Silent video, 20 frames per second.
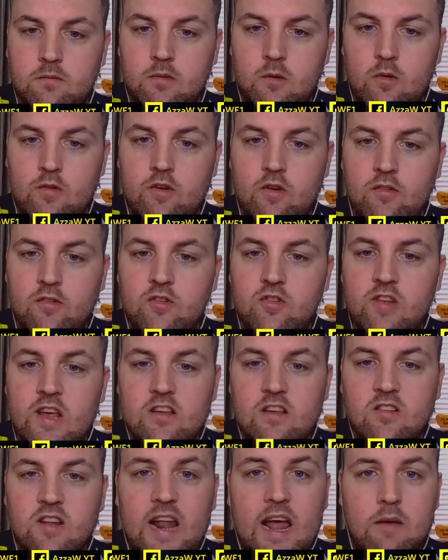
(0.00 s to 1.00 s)
We've got
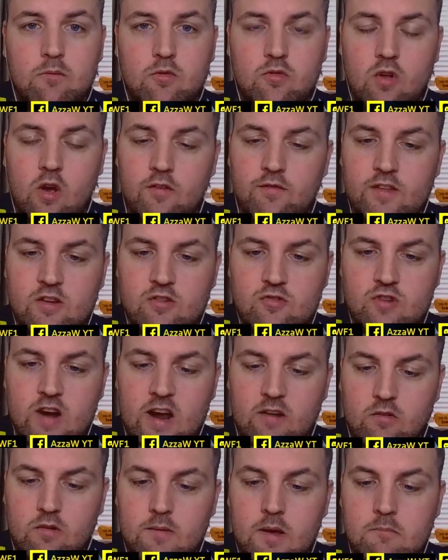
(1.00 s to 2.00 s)
6 laps of this track,
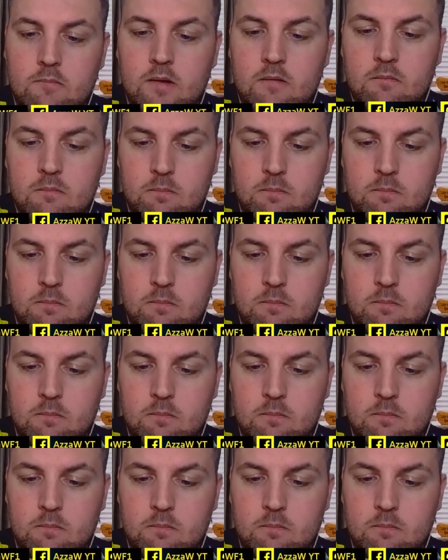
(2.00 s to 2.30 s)
remember.